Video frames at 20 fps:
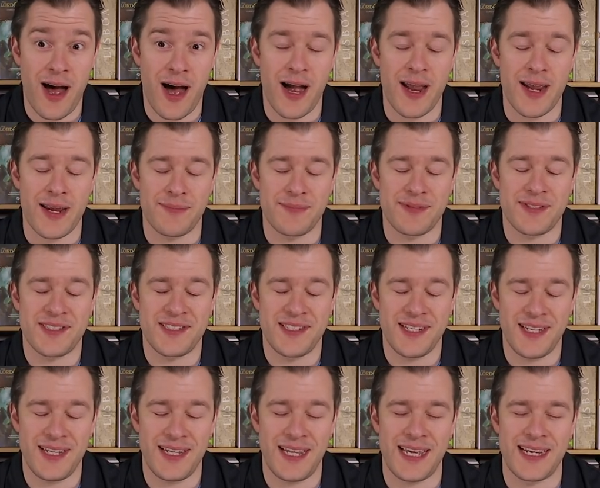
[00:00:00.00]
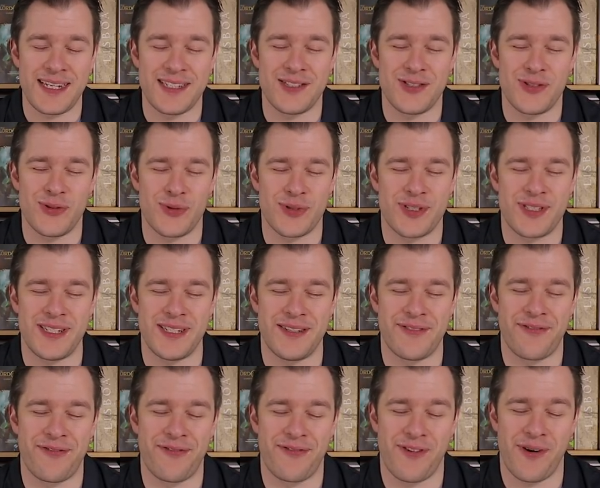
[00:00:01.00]
I am still exhausted
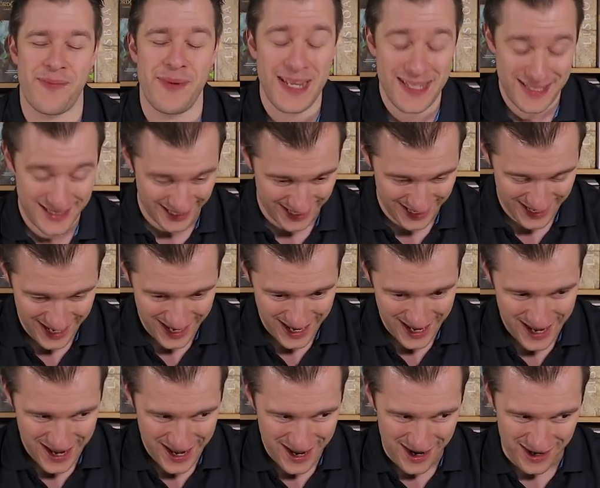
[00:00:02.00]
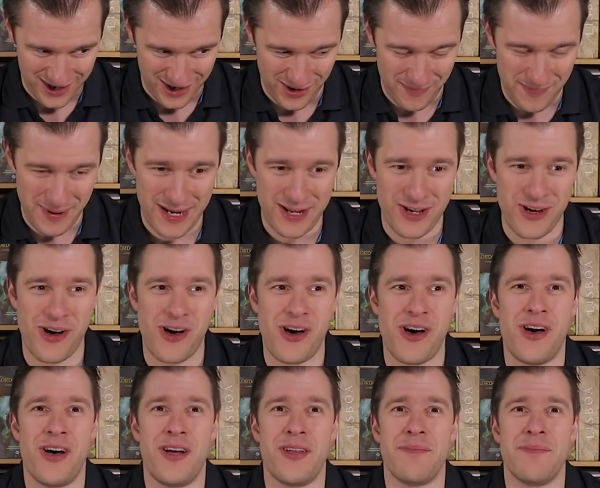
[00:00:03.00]
from it. I got back
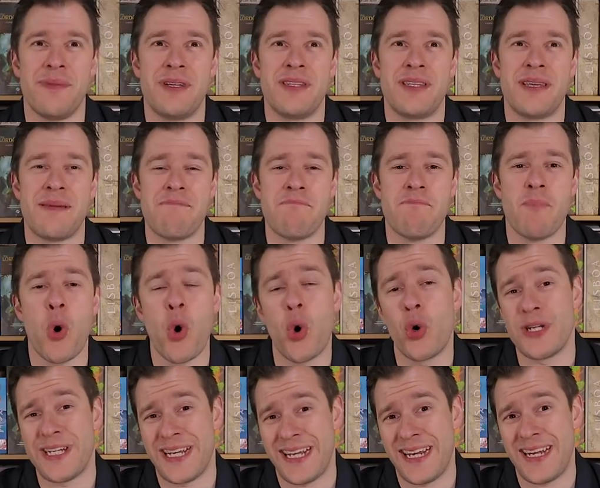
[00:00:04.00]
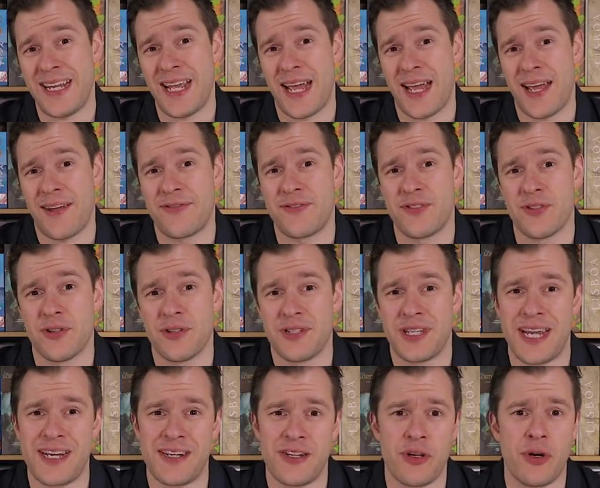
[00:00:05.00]
on Monday morning after
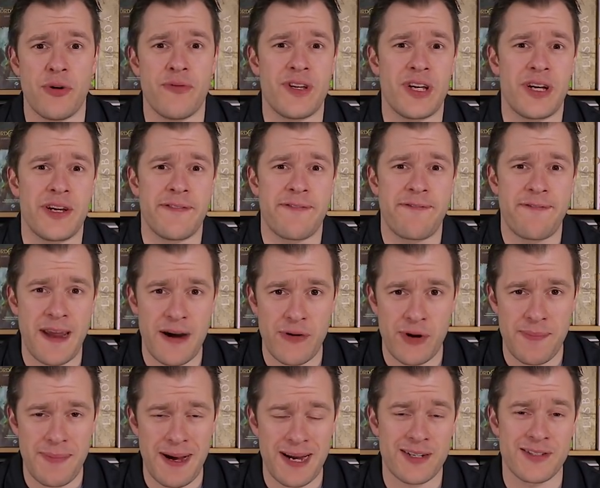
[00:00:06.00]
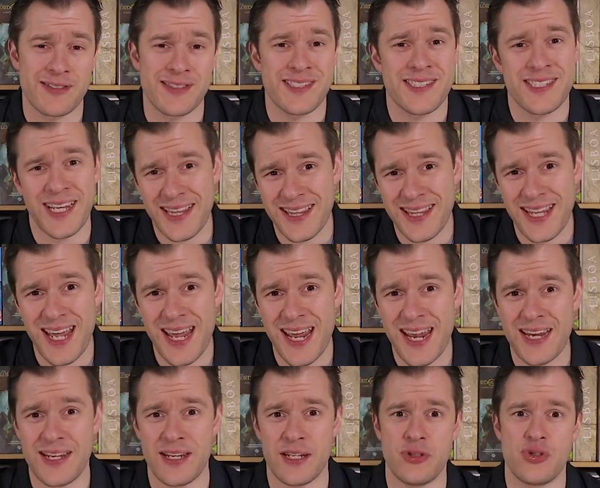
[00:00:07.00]
getting an overnight ferry back on
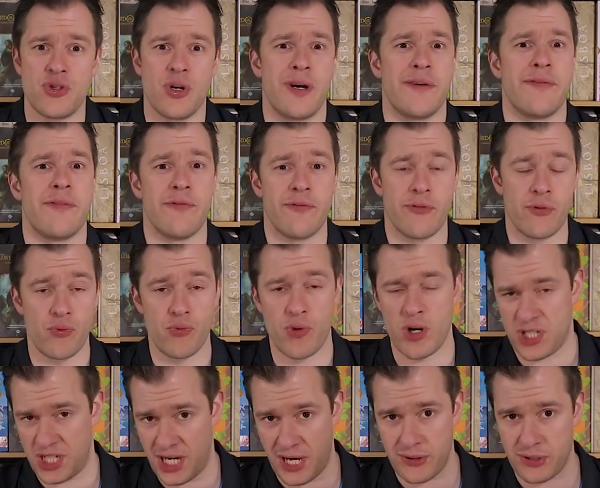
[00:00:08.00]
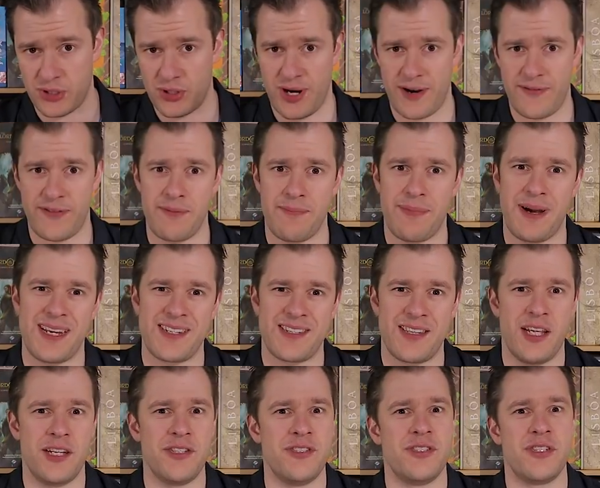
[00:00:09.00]
Sunday and then driving through rush hour traffic past
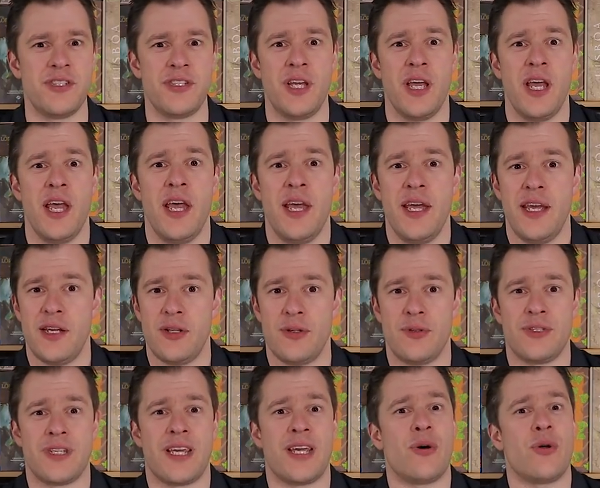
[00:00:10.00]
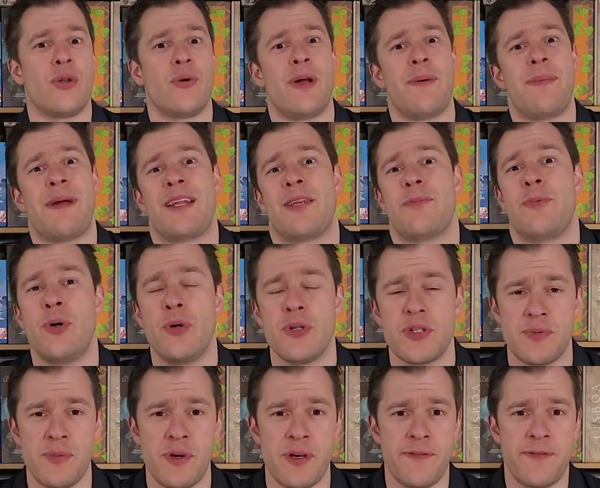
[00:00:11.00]
London in order to get all the way back to
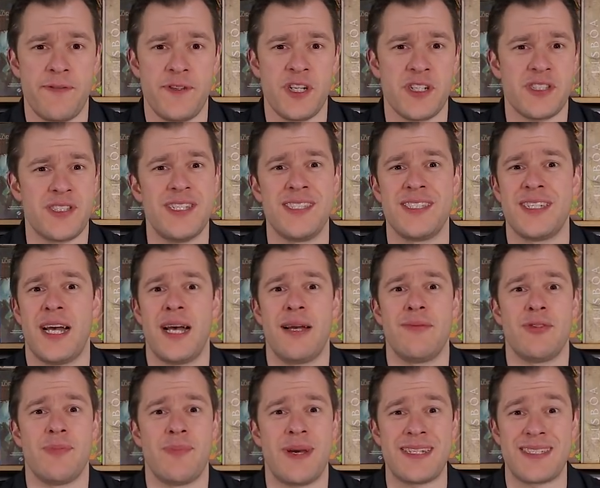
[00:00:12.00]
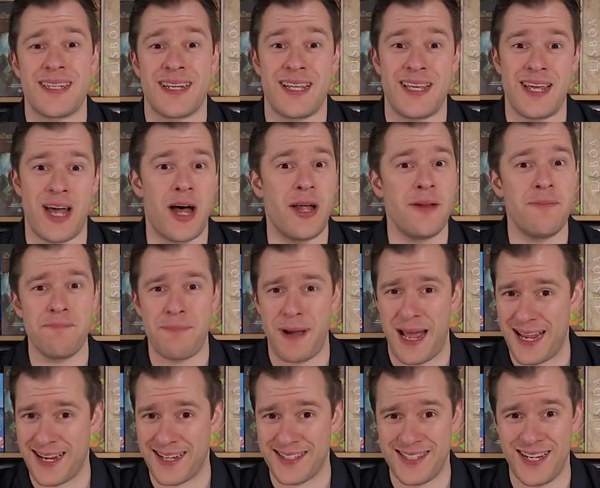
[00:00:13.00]
Portsmouth just in time to basically
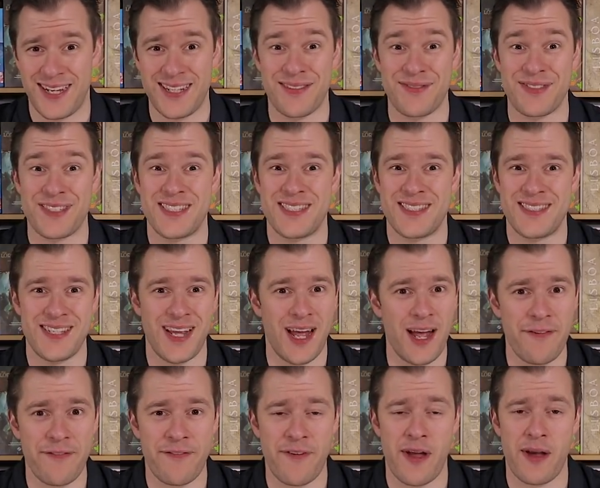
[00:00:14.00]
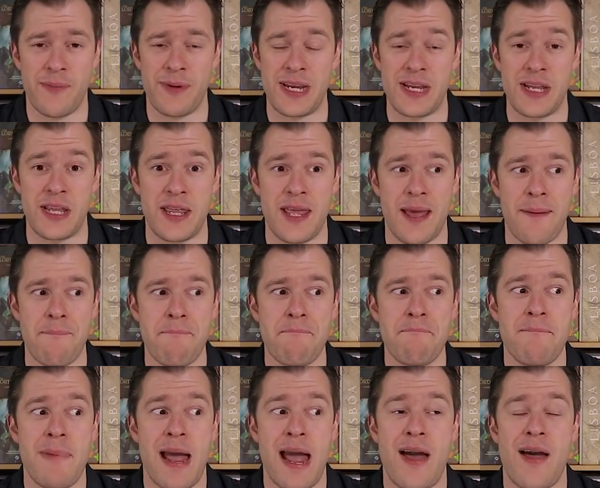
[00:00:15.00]
unpack a ton of stuff. I mean, the
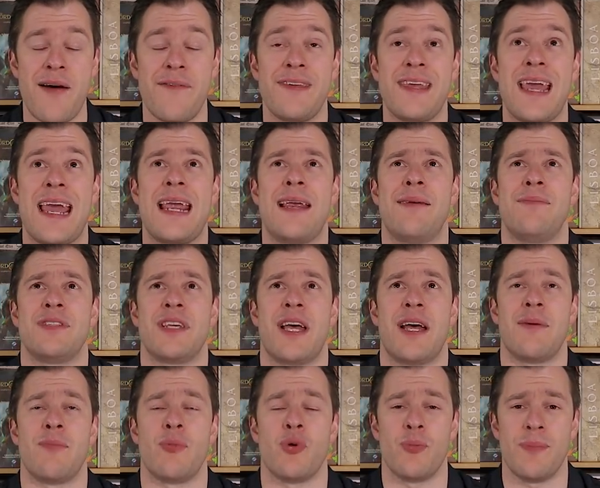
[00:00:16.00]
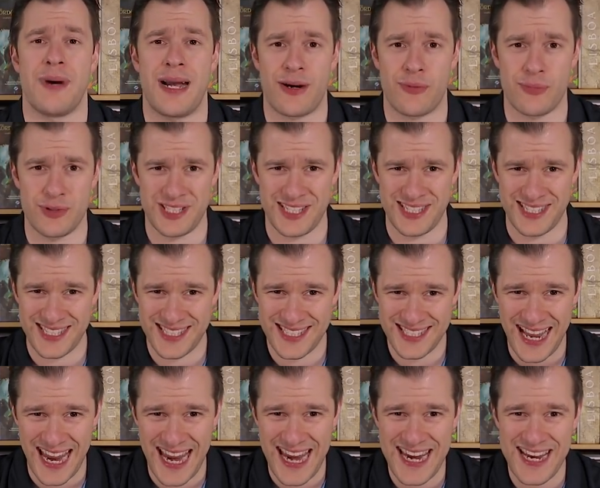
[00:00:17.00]
amount of games I brought back was
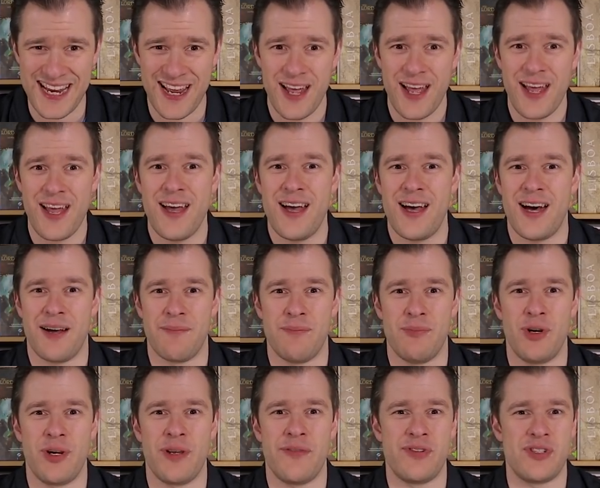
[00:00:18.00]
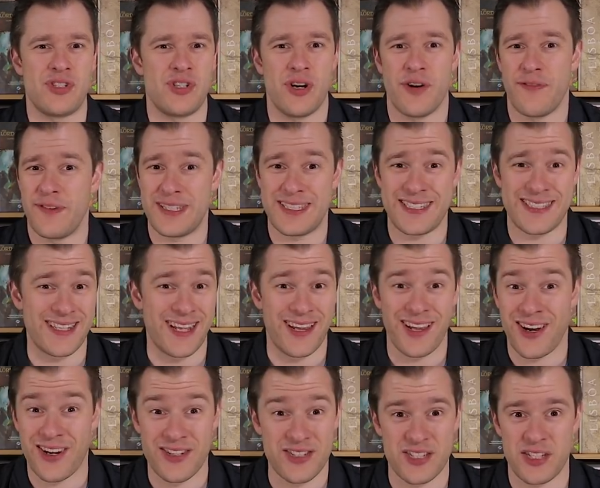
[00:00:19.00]
insane. I'm not even sure if this is the
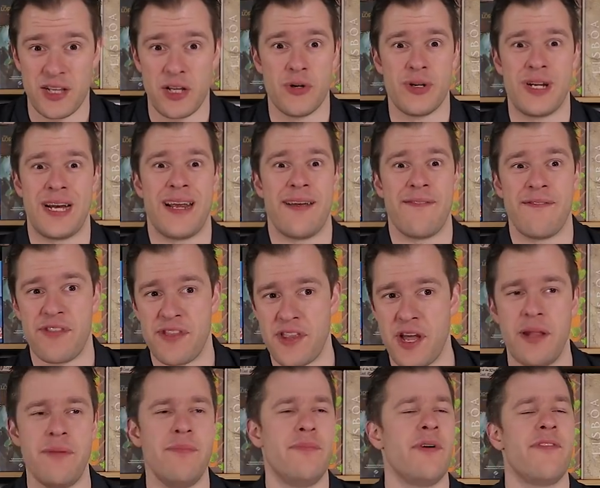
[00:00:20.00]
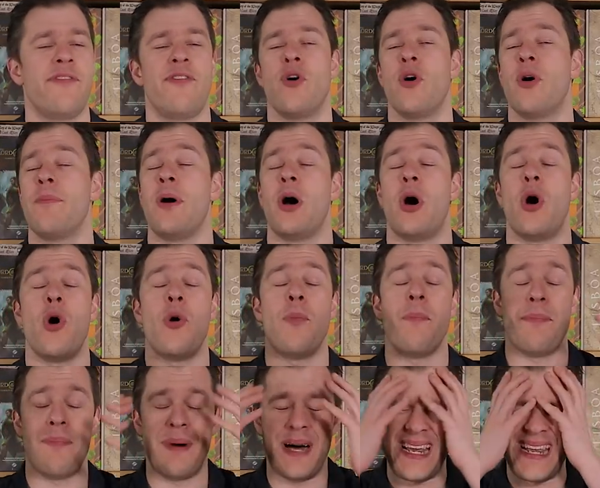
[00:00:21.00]
largest load I have done before, but oh
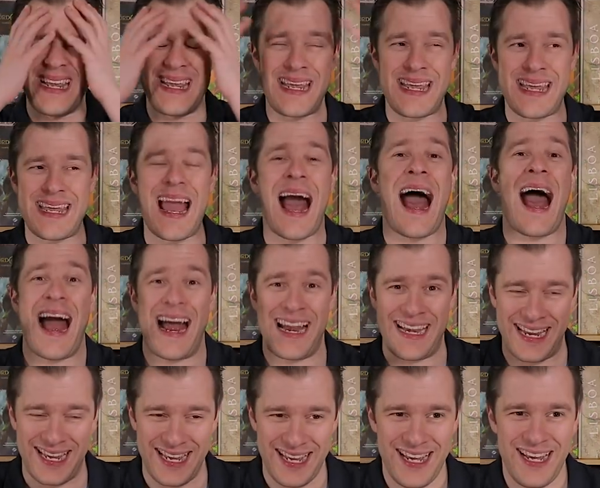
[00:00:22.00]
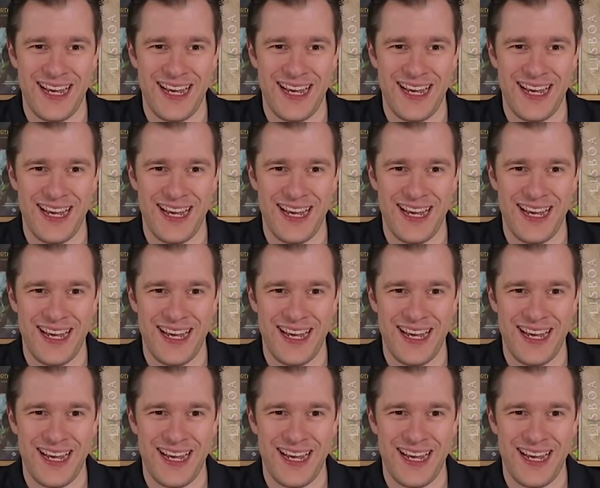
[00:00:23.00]
my god.